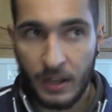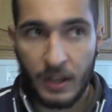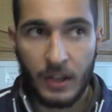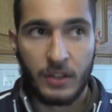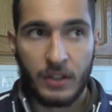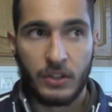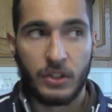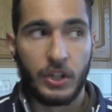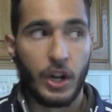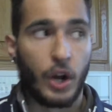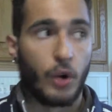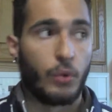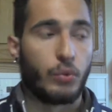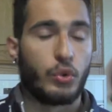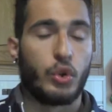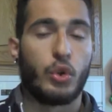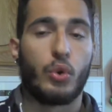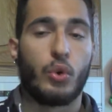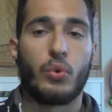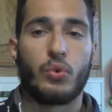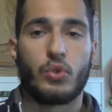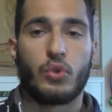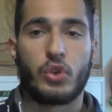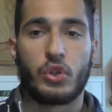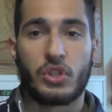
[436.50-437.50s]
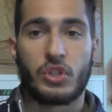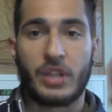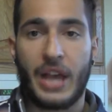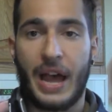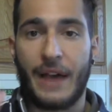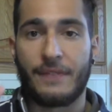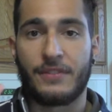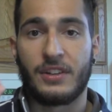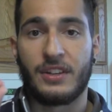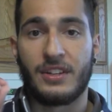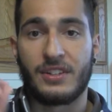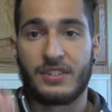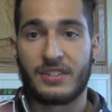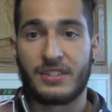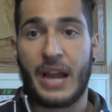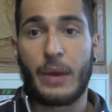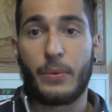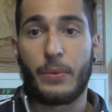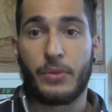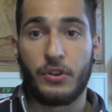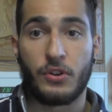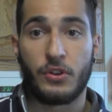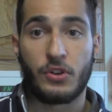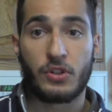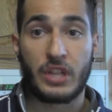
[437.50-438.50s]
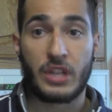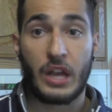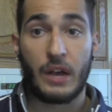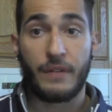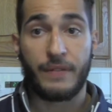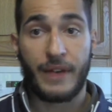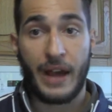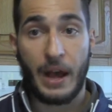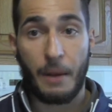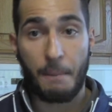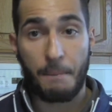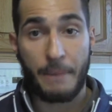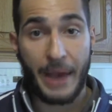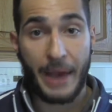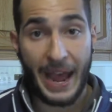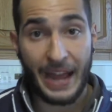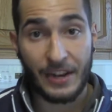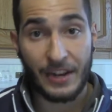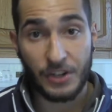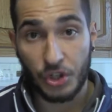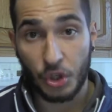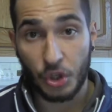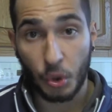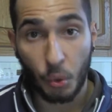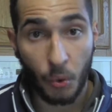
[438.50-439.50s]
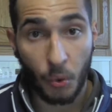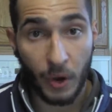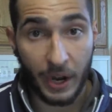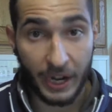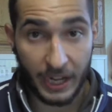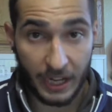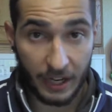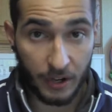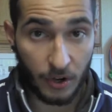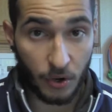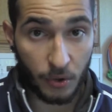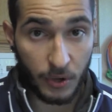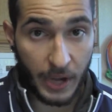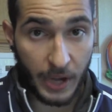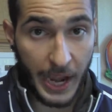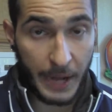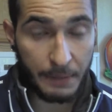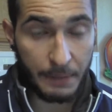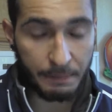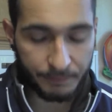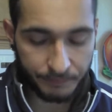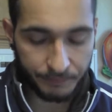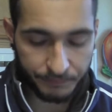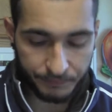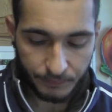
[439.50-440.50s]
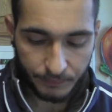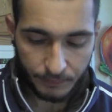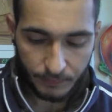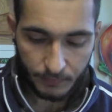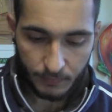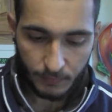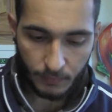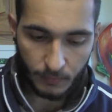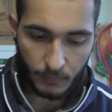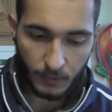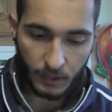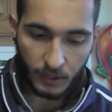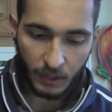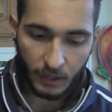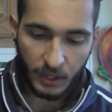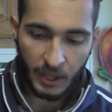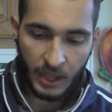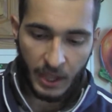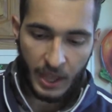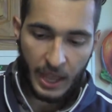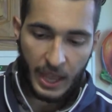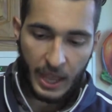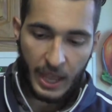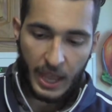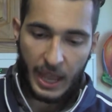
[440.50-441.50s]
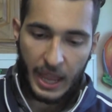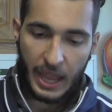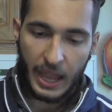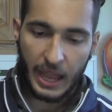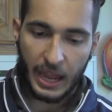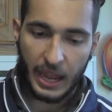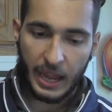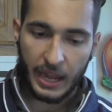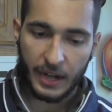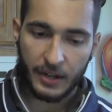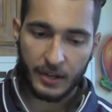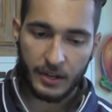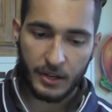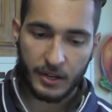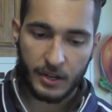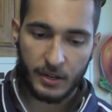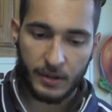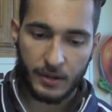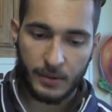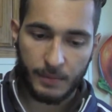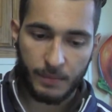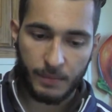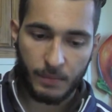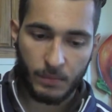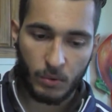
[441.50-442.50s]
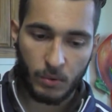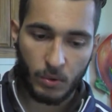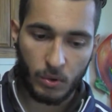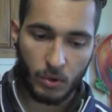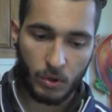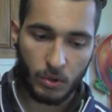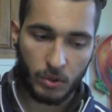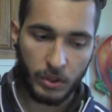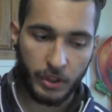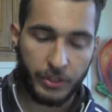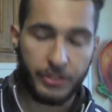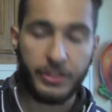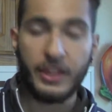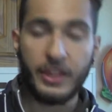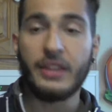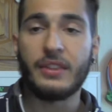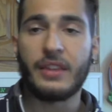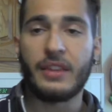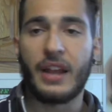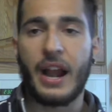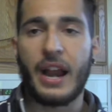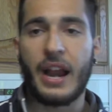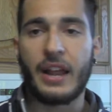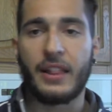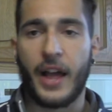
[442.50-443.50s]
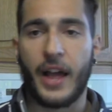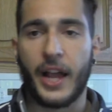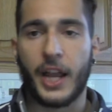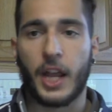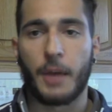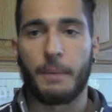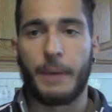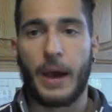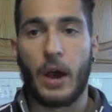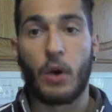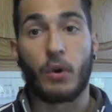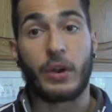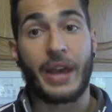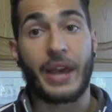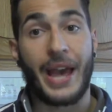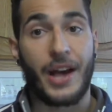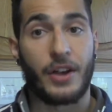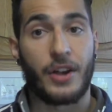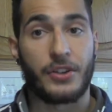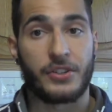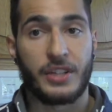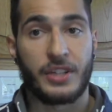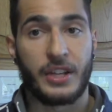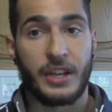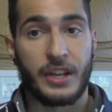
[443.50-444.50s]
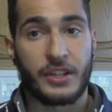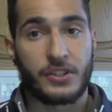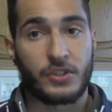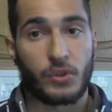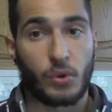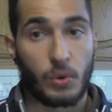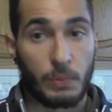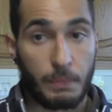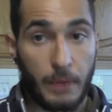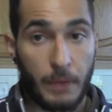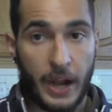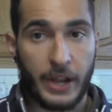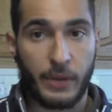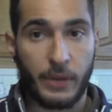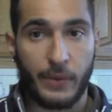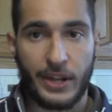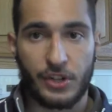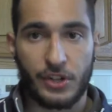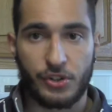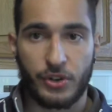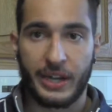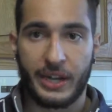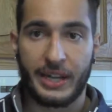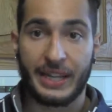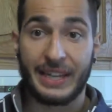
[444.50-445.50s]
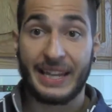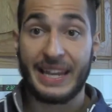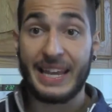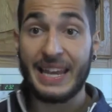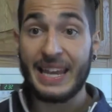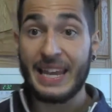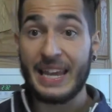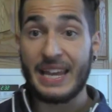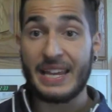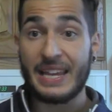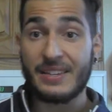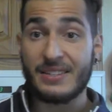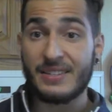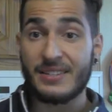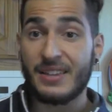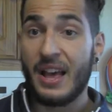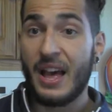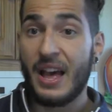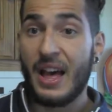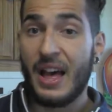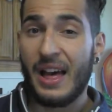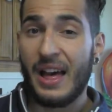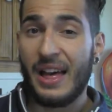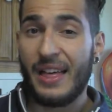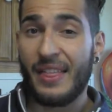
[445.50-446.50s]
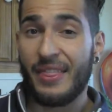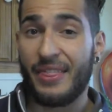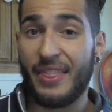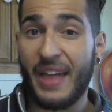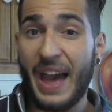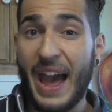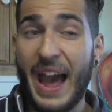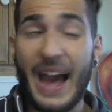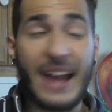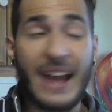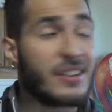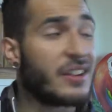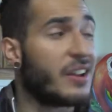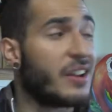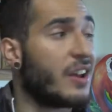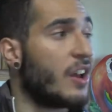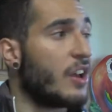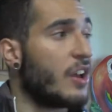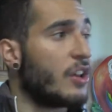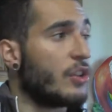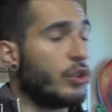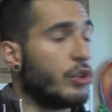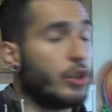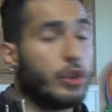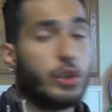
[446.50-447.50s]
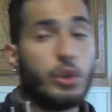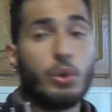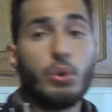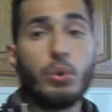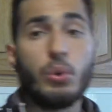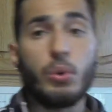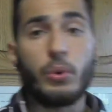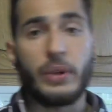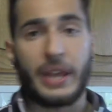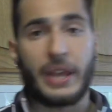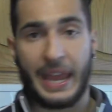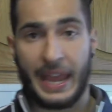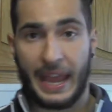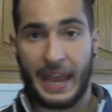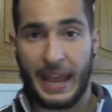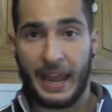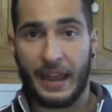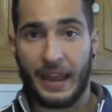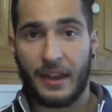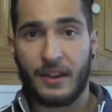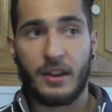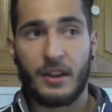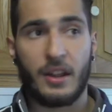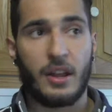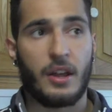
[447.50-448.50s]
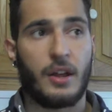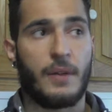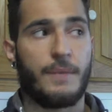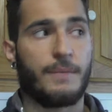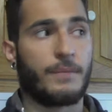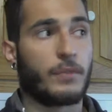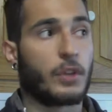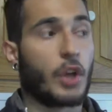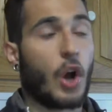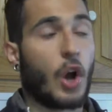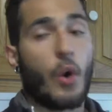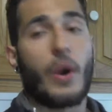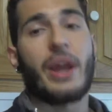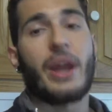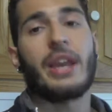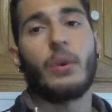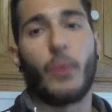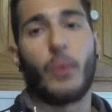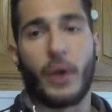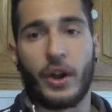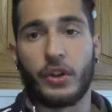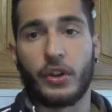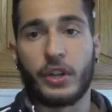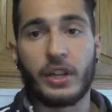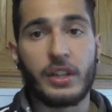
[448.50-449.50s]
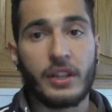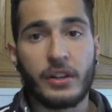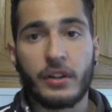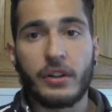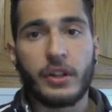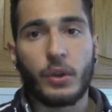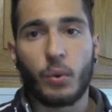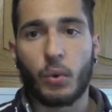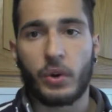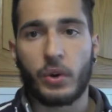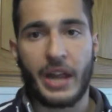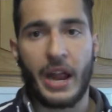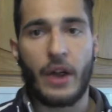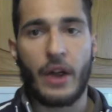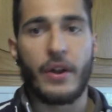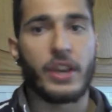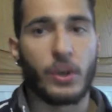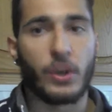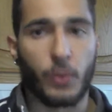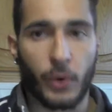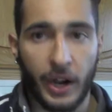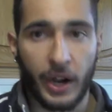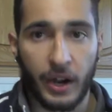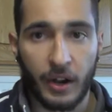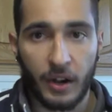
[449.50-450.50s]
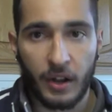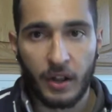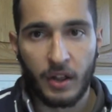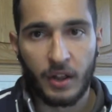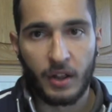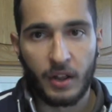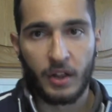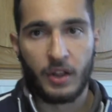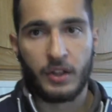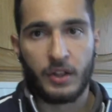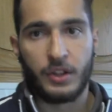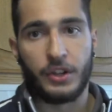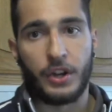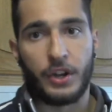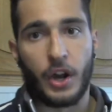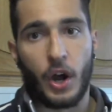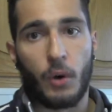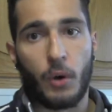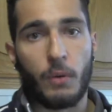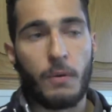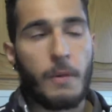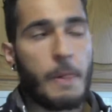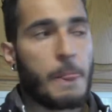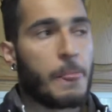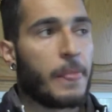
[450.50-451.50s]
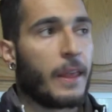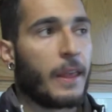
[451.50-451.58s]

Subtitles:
You know, you just have to decide within yourself how bad do you want it, okay? And the thing that I like about calisthenics or body weight training is that you can go anywhere. You can literally work out anywhere, you know.